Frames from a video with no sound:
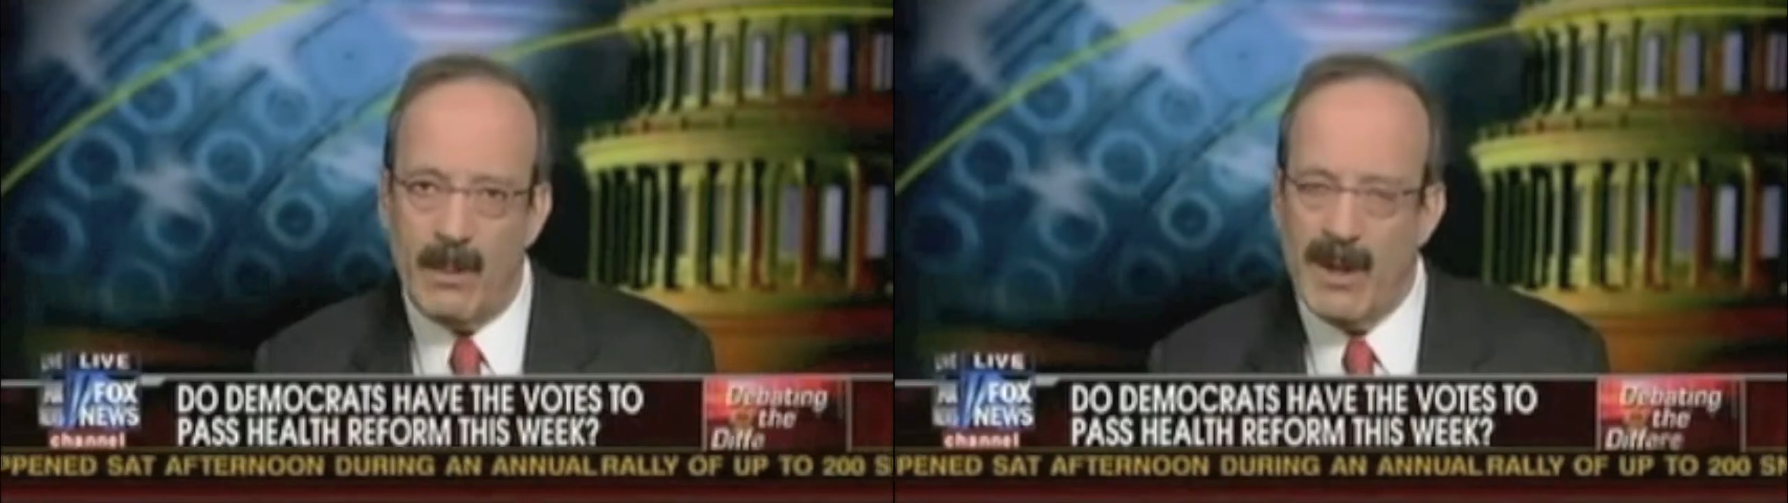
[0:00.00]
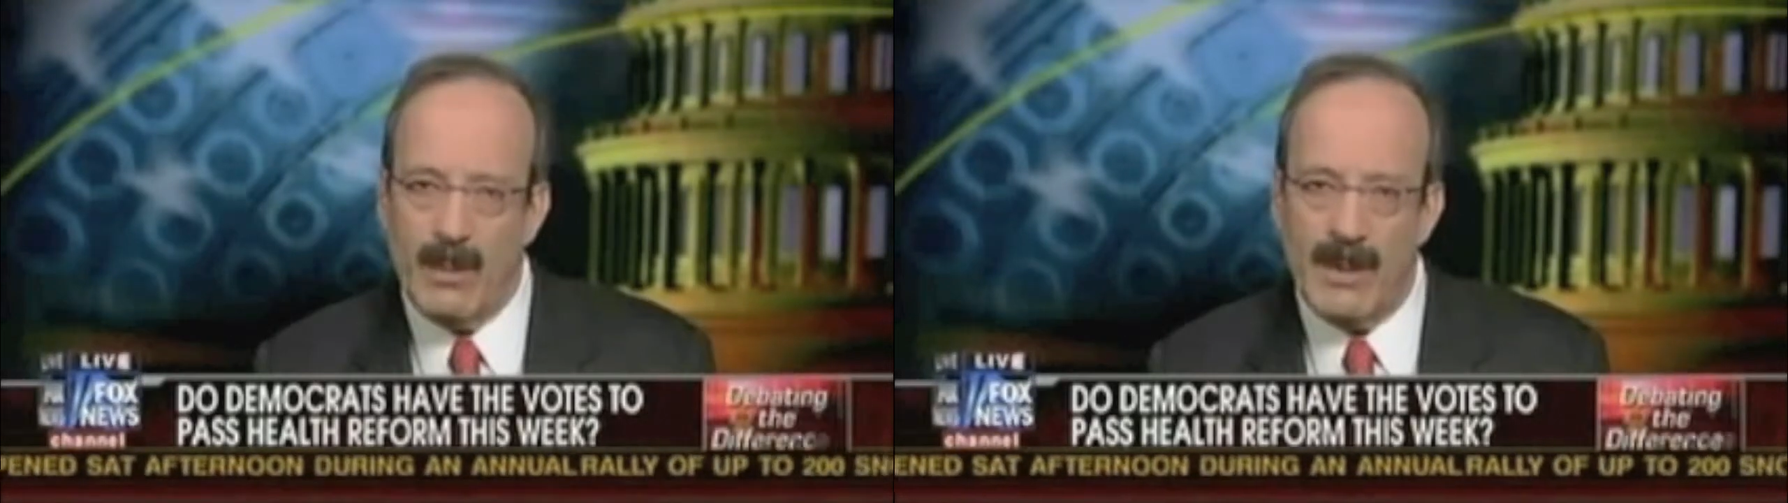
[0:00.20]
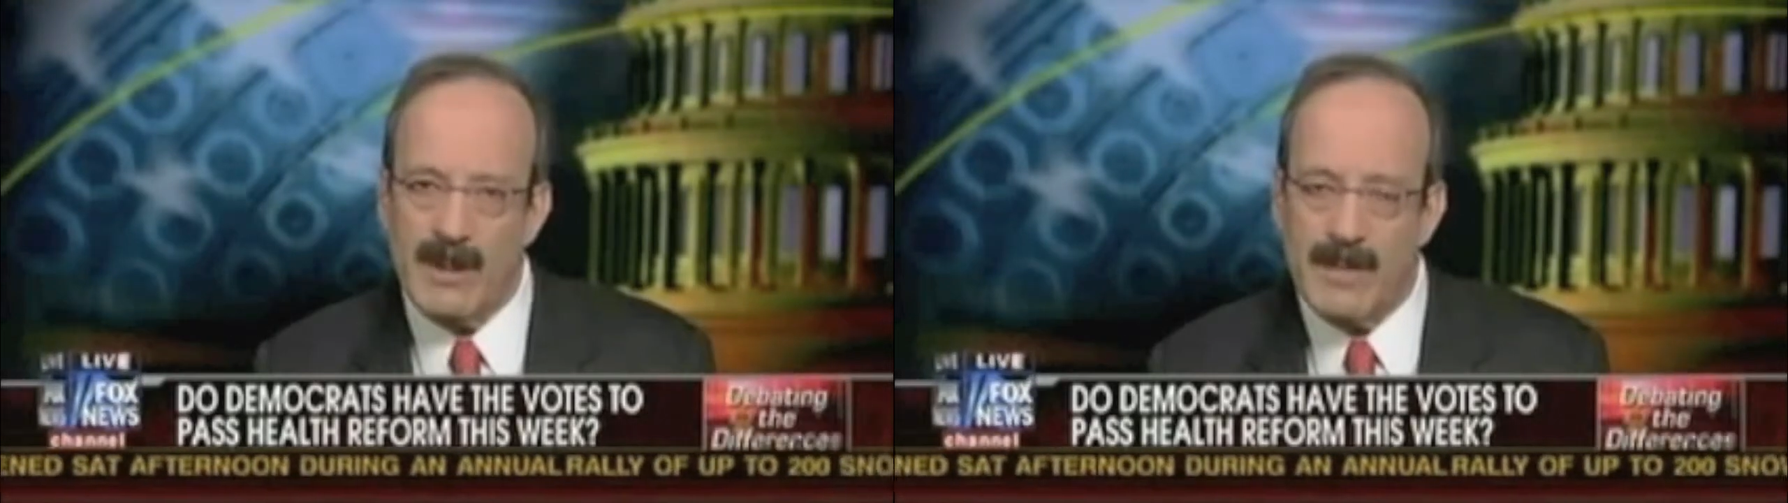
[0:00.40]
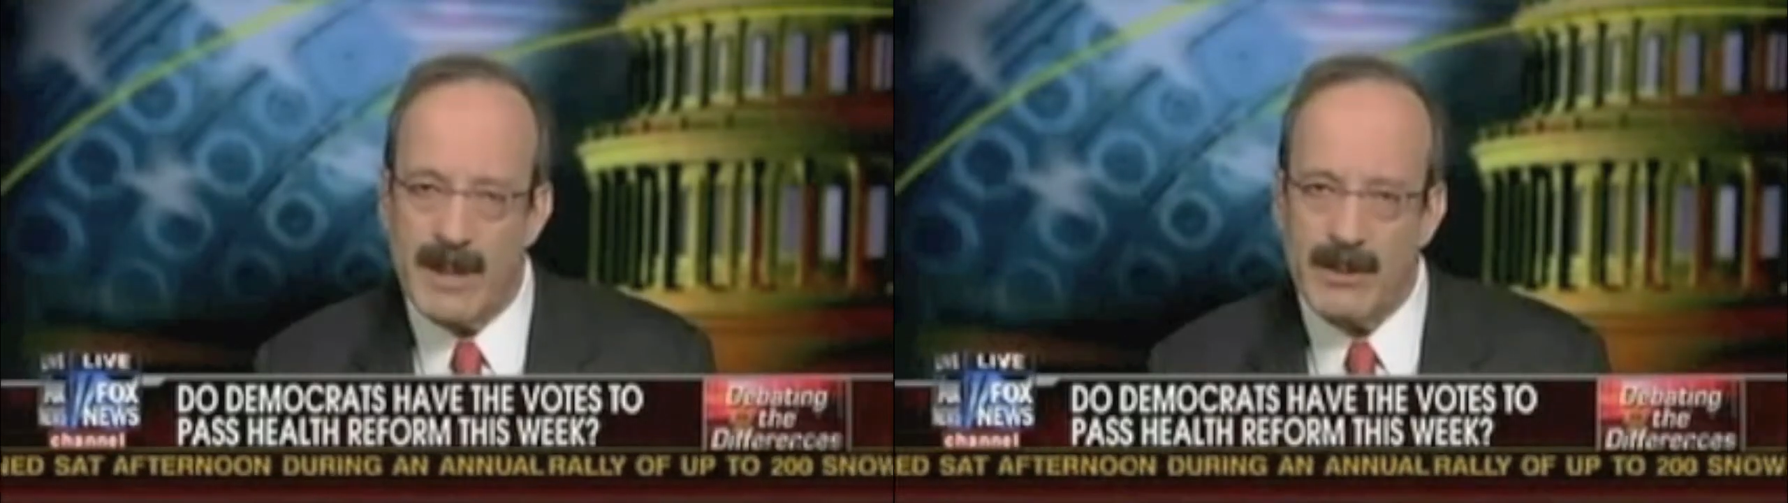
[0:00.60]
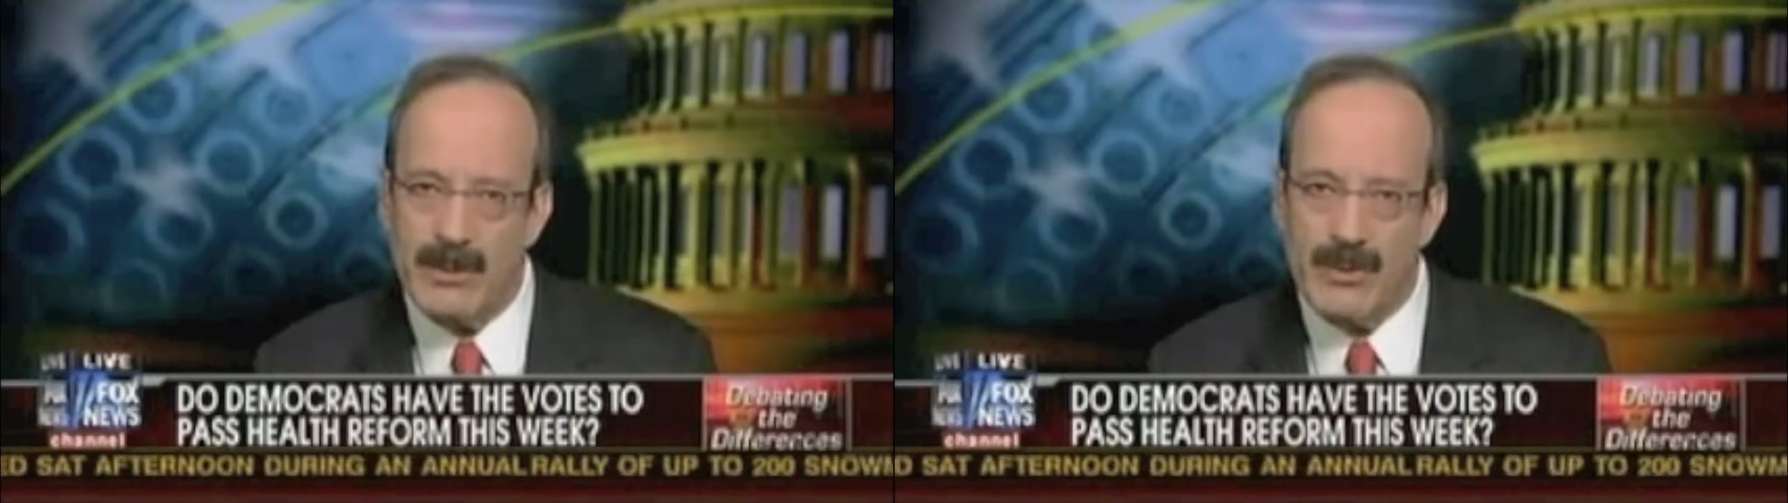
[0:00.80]
We don't want
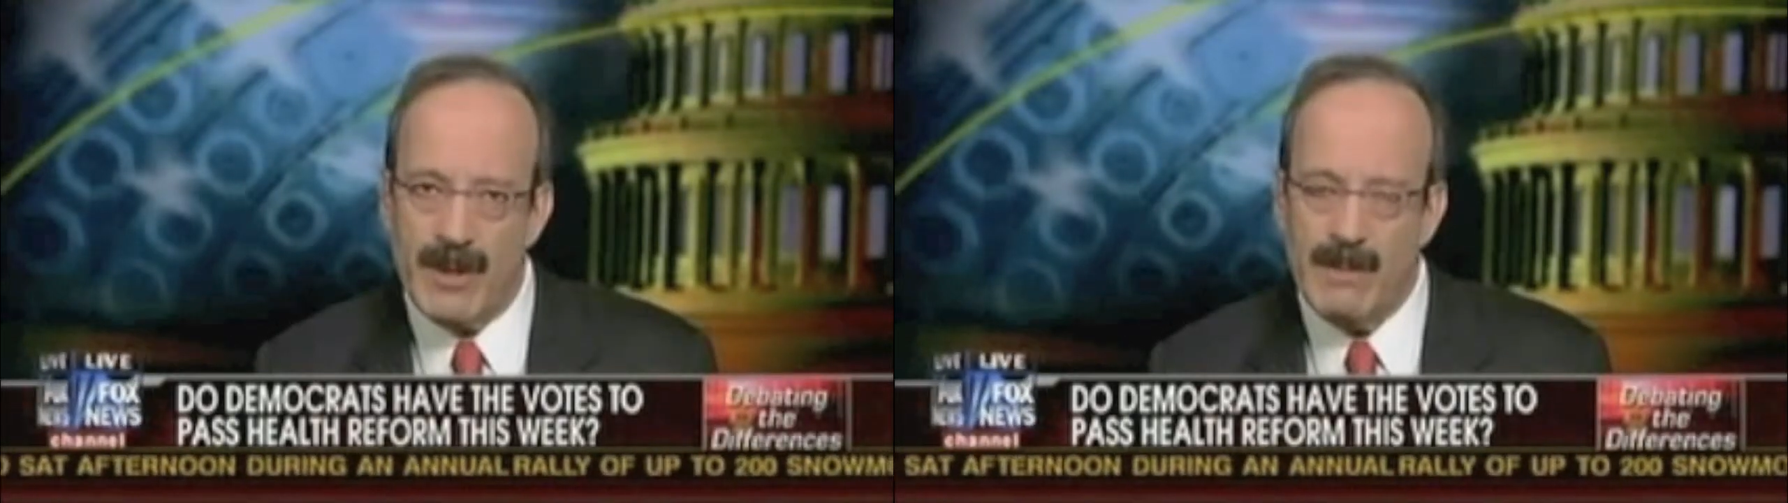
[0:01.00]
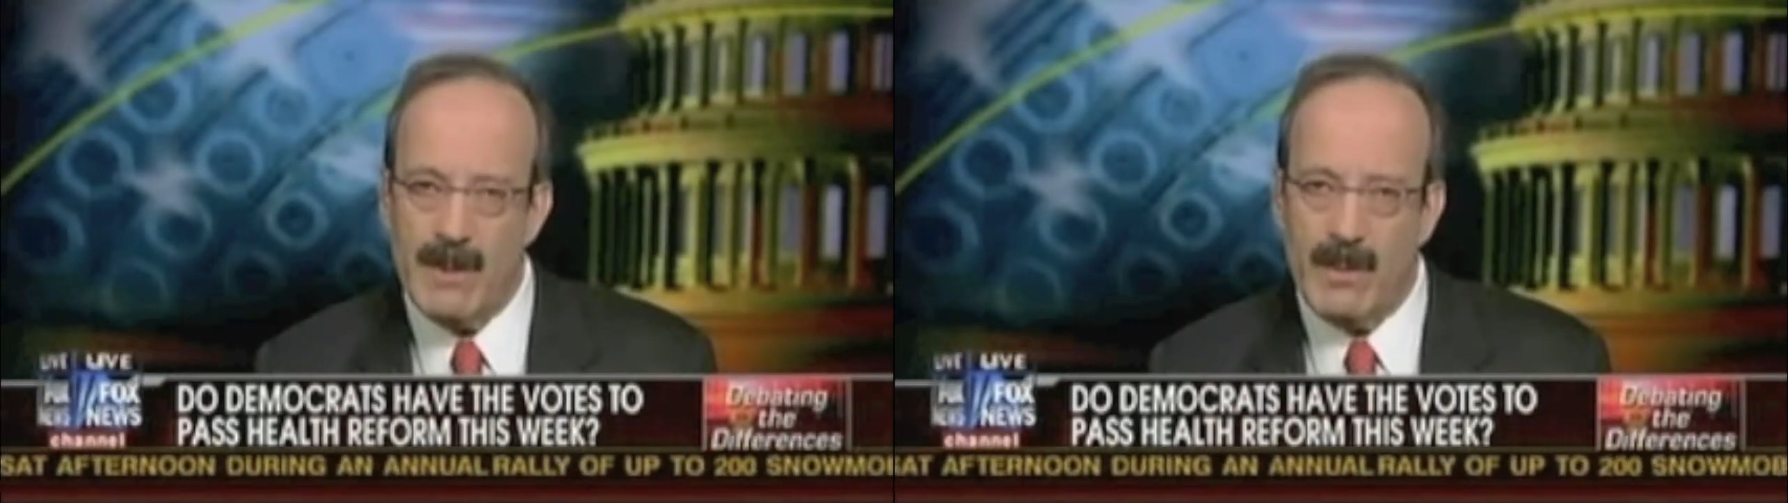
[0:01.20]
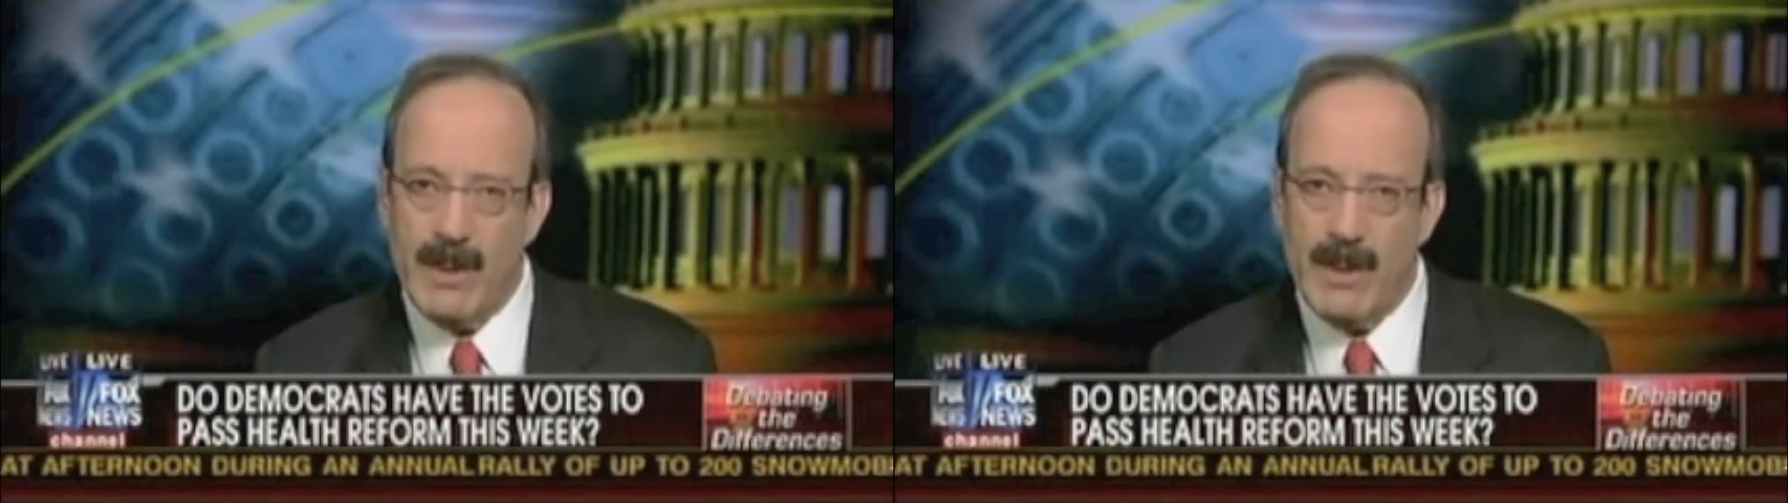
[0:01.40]
special treatment.